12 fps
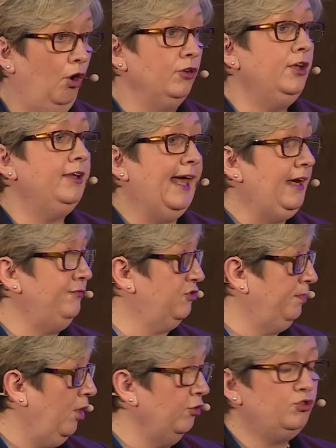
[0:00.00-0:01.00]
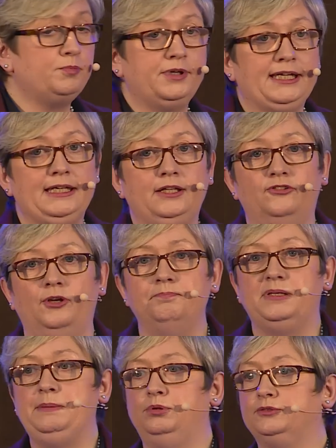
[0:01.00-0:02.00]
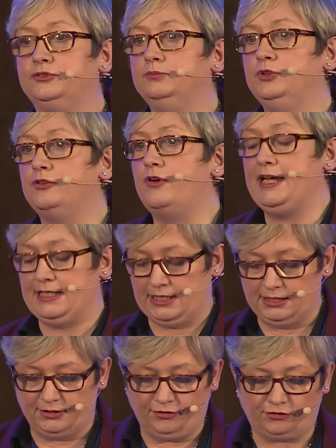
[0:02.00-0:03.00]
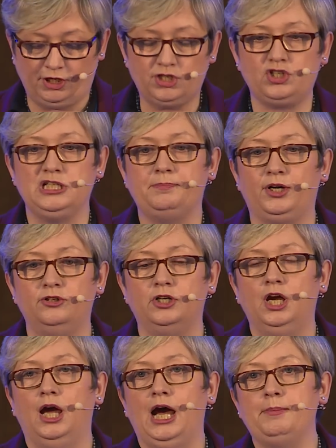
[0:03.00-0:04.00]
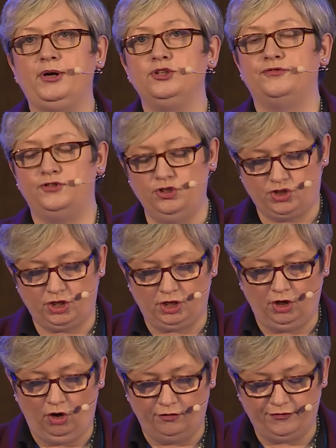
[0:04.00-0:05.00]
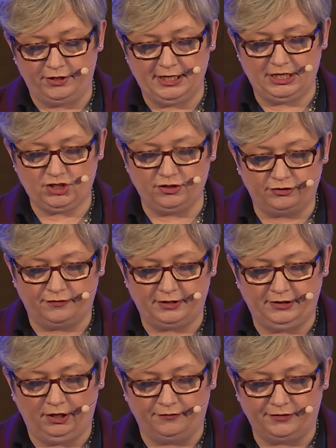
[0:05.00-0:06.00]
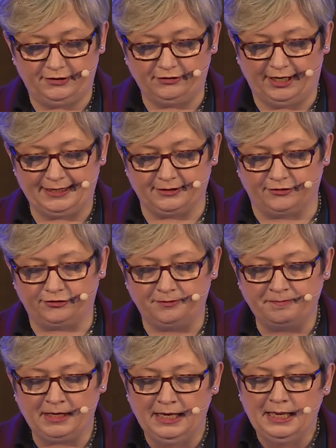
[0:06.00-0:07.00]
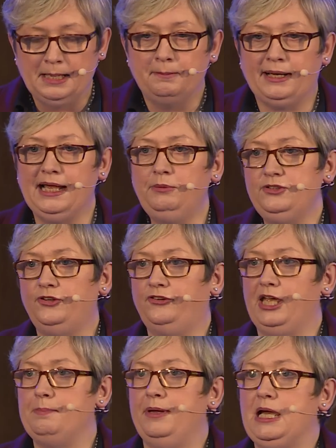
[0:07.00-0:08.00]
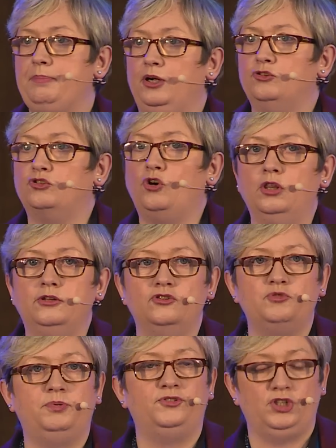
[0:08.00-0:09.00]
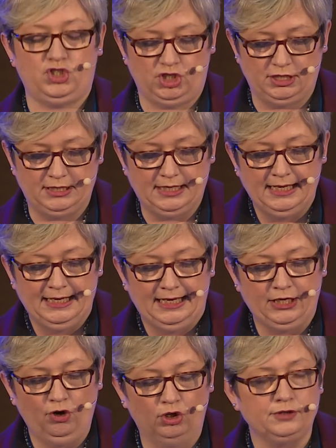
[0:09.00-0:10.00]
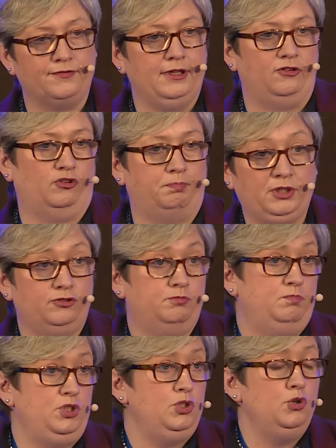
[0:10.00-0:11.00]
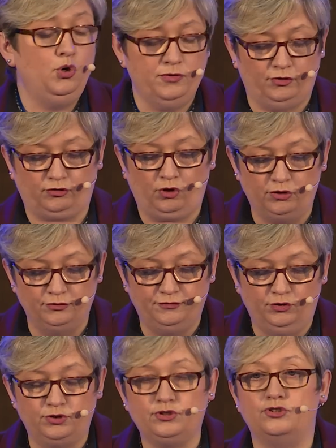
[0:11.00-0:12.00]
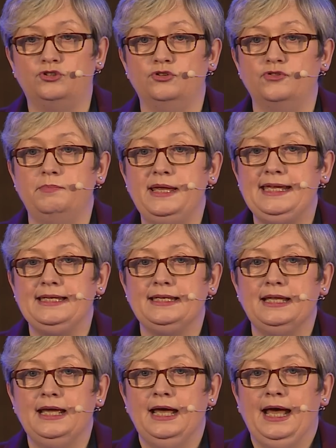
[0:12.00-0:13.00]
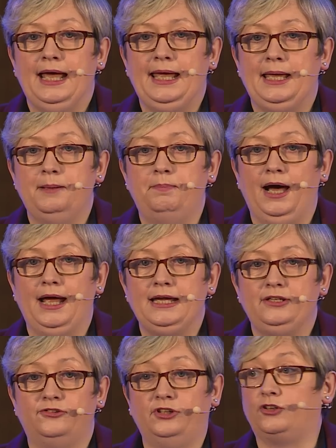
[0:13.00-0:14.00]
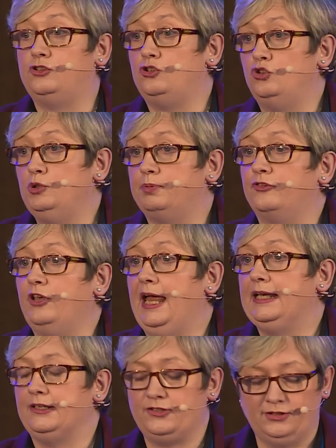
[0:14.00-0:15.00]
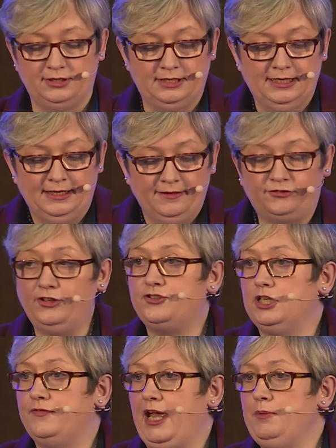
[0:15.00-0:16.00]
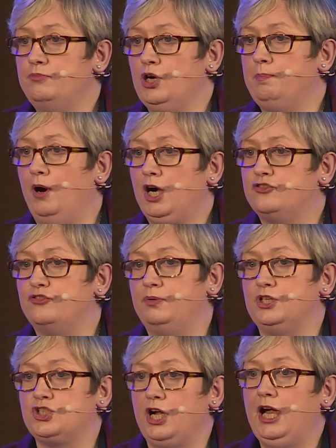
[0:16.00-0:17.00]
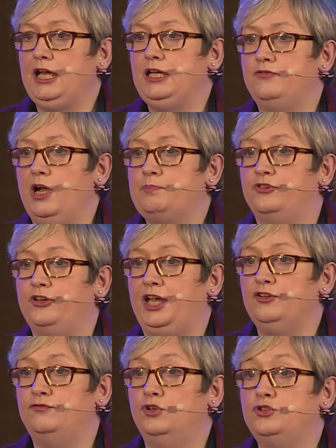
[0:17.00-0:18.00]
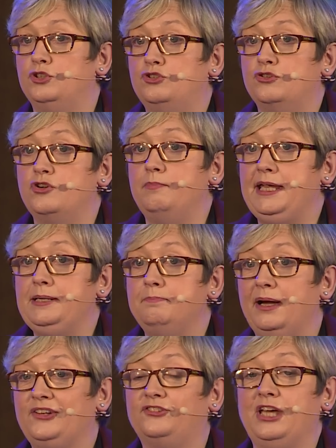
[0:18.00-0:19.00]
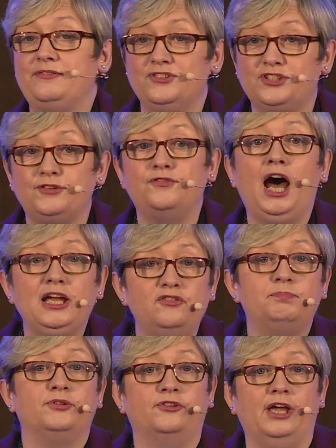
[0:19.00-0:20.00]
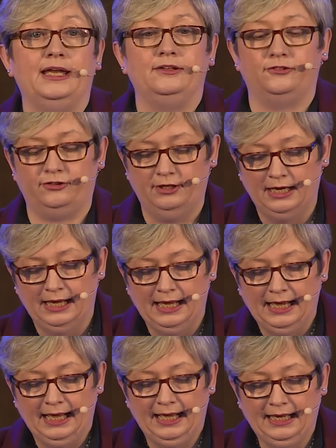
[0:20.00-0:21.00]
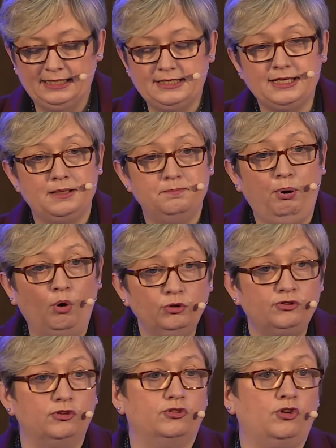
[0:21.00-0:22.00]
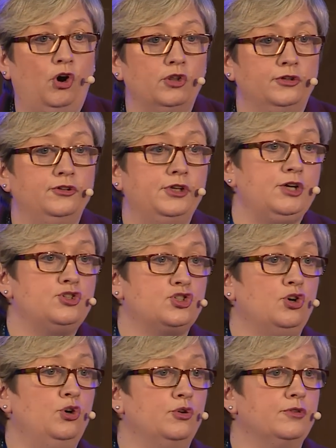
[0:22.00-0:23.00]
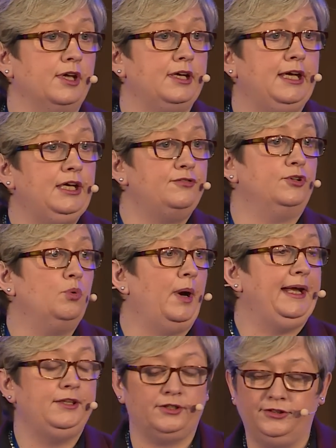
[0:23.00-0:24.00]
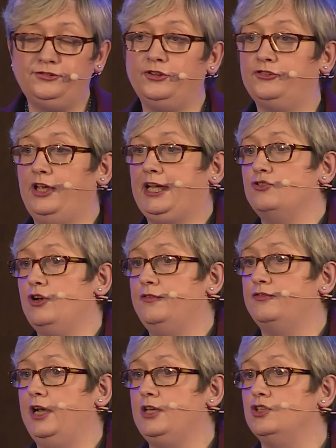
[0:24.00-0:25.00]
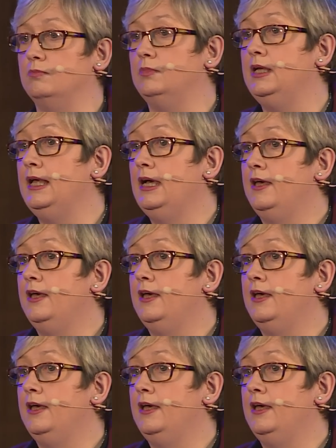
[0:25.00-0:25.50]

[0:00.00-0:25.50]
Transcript: on the left, but also bringing in some people from the right and a discussion about the future of the nations of these islands. But I want to say a bit about Scotland's position in all of this, because you know that Scotland voted to remain by 62%, and the city of Edinburgh, part of which I represent, voted to remain by 75%. And polls in Scotland now show that if and when there is a second referendum,